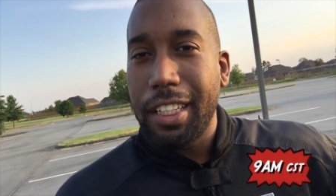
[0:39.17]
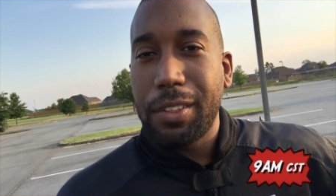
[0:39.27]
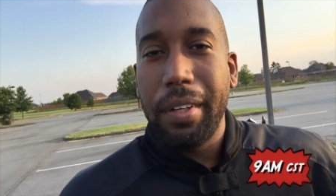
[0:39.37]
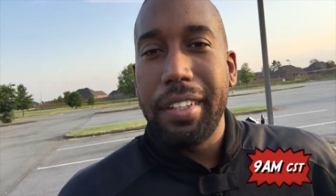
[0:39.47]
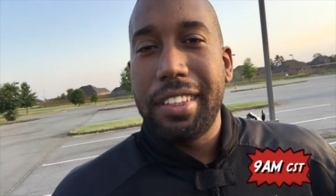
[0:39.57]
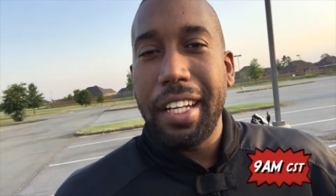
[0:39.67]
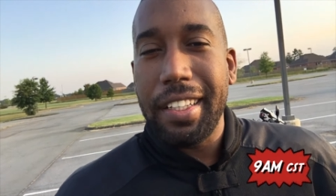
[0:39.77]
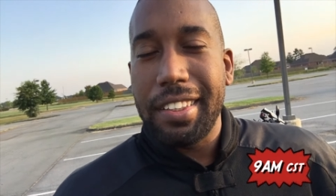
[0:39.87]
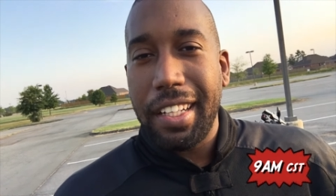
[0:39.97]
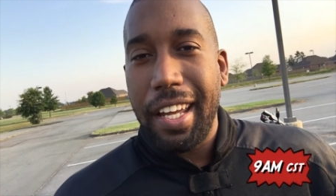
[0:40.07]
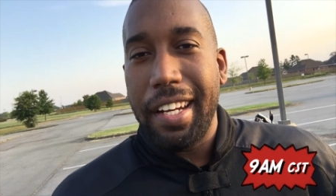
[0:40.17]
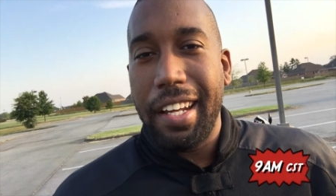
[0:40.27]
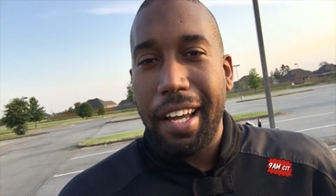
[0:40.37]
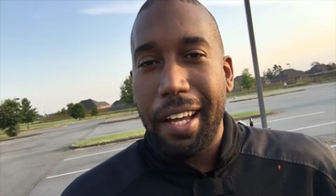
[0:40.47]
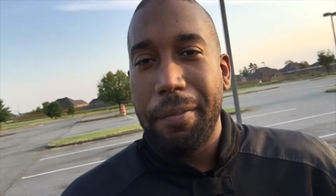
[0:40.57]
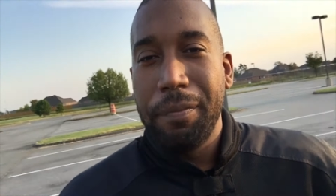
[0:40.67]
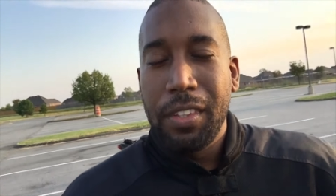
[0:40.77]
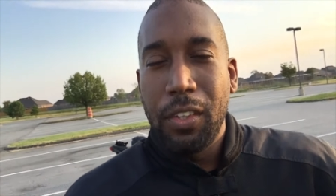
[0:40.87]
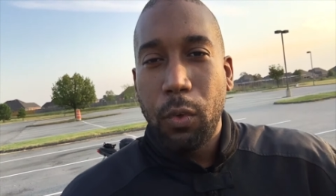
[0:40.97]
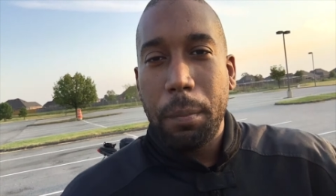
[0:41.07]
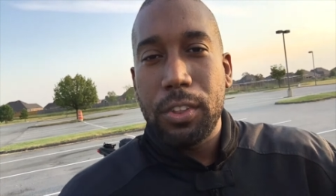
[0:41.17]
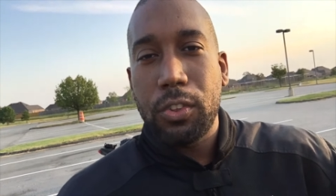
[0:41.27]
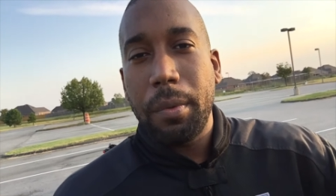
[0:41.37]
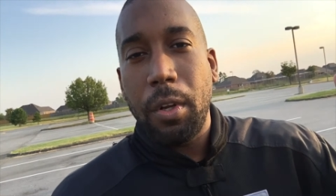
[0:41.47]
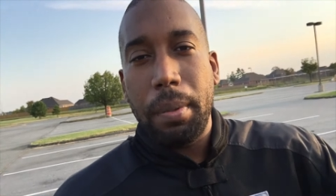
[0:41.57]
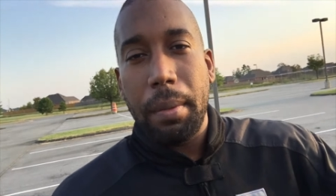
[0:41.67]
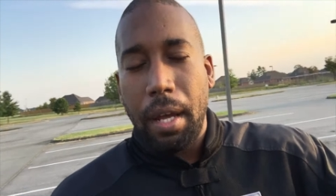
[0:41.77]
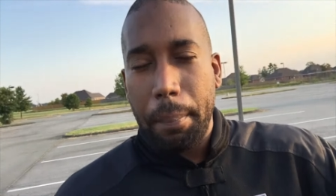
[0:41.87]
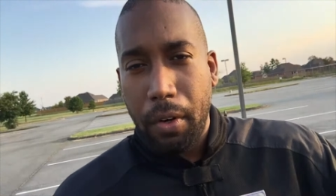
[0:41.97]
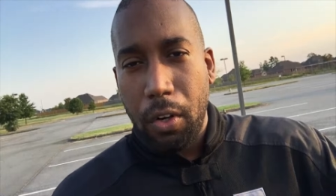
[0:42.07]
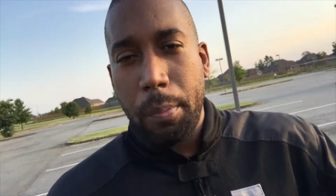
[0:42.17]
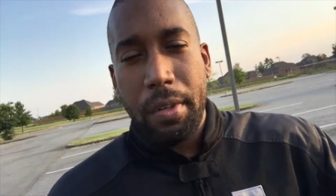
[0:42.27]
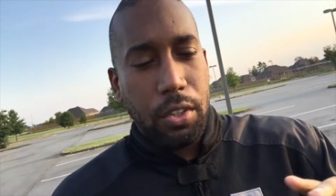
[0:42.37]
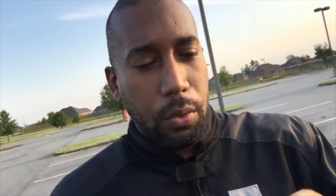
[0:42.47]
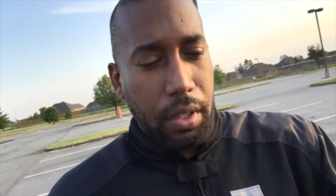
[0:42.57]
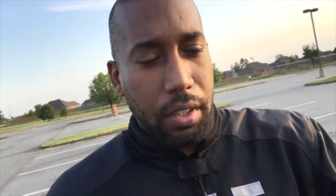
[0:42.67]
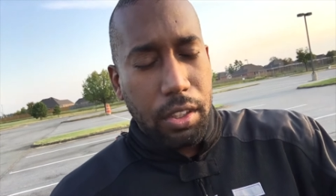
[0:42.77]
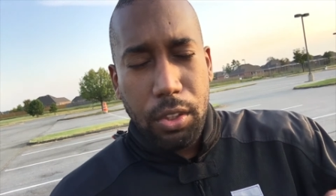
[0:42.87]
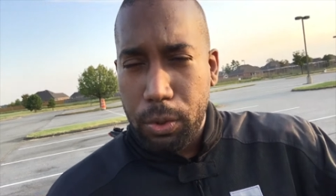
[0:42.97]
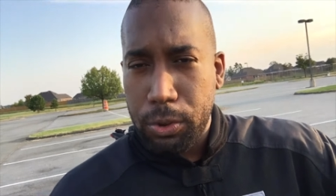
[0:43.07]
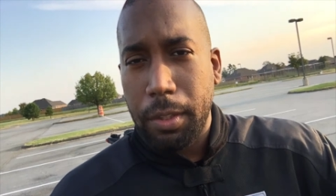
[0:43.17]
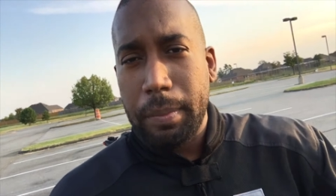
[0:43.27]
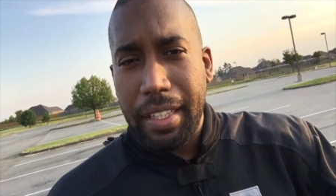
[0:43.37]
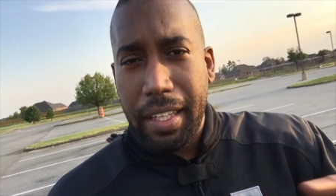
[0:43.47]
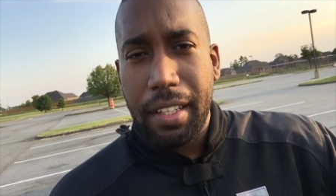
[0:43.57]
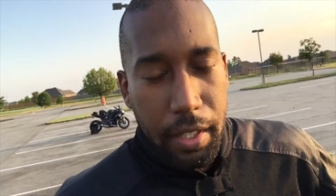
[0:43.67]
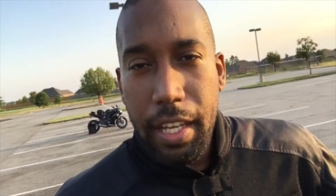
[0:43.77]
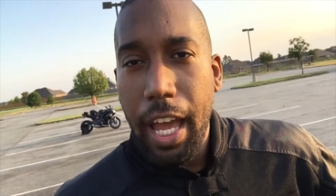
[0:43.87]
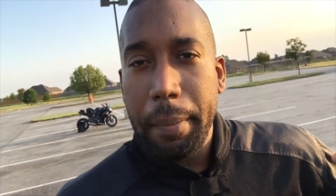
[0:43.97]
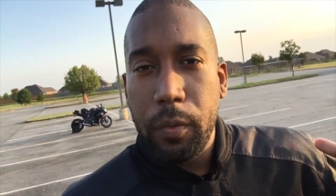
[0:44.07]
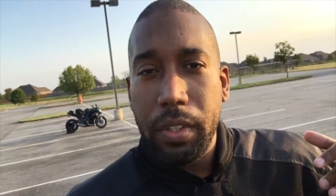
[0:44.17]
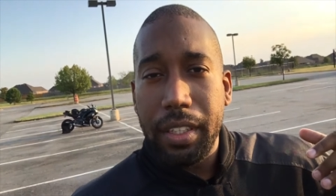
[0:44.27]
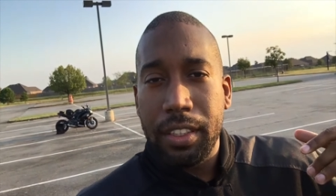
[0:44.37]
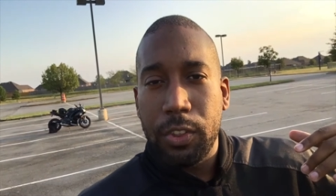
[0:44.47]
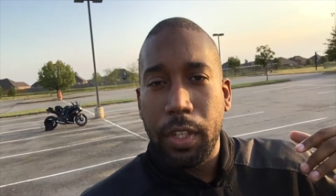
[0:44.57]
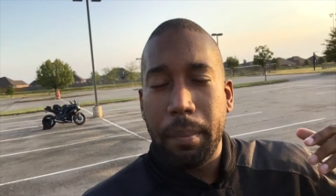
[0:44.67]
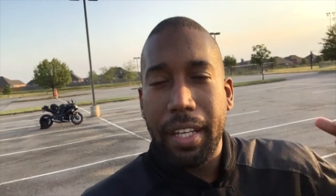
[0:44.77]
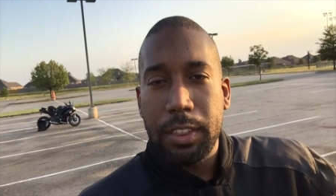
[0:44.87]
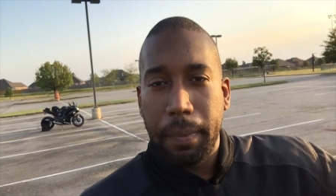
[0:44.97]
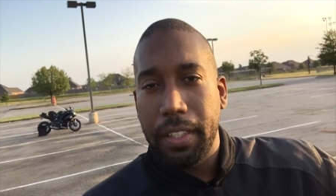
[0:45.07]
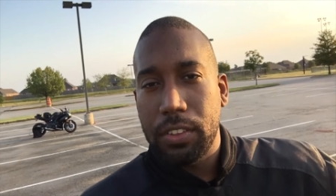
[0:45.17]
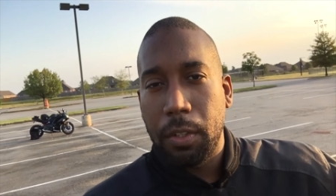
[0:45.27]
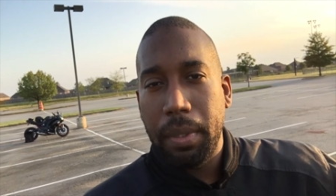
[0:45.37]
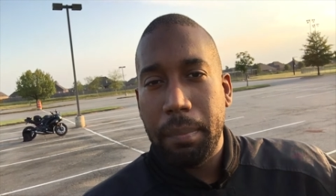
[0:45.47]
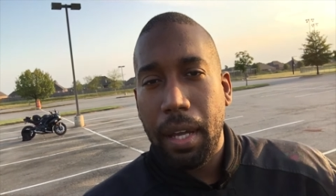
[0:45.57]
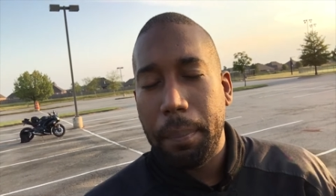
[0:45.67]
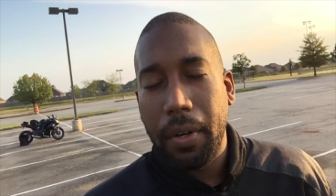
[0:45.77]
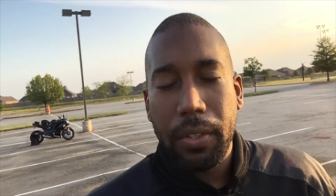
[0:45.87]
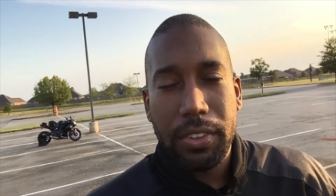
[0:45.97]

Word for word: I just wanted to change. And uh, we've been streaming on Beam.pro. We've been doing the dual stream thing. I've been really enjoying my experience on Beam.pro.